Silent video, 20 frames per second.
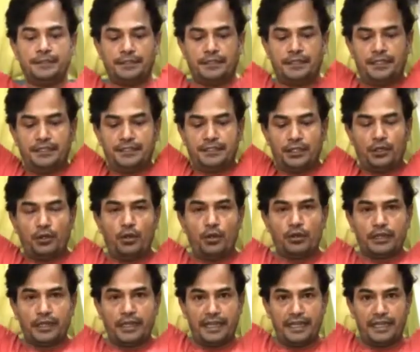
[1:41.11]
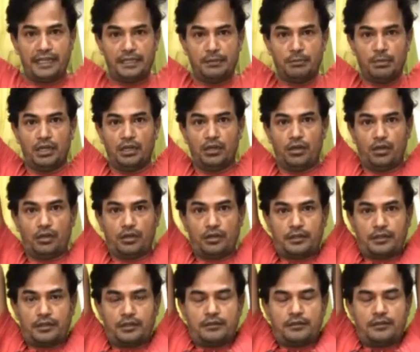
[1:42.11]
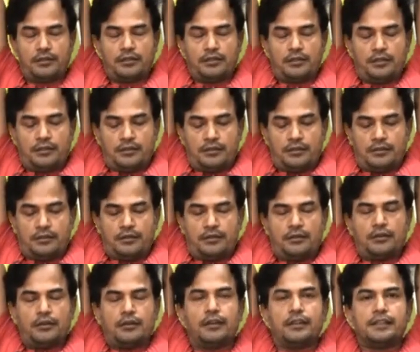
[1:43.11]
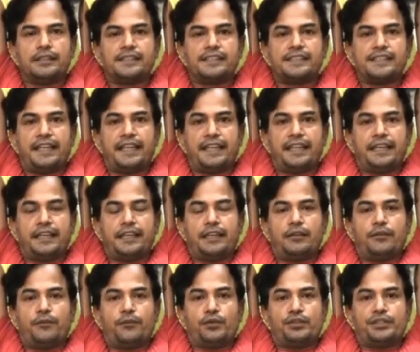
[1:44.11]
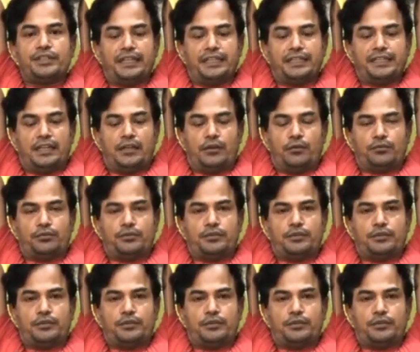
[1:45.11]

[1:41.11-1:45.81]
interlock and double lock. Stay there for 10 counts.